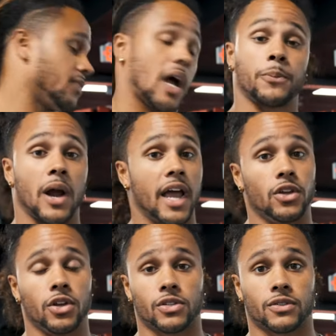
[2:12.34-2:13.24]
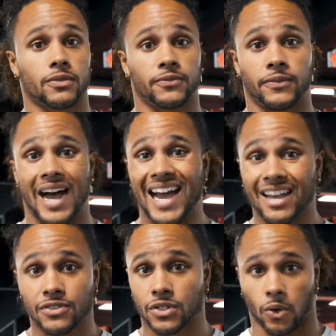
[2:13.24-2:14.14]
I'll probably use
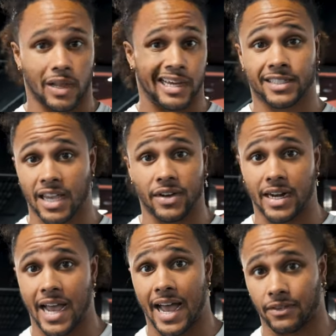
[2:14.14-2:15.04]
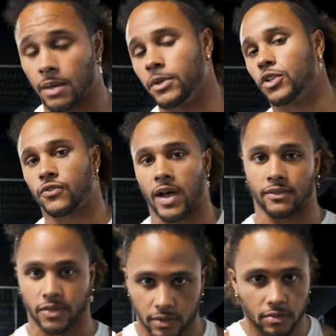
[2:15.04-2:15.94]
fives or like seven and a half. So I'm gonna use
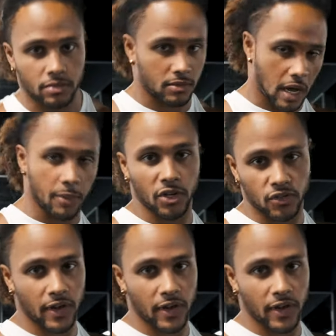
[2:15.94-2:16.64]
fives. I'm gonna use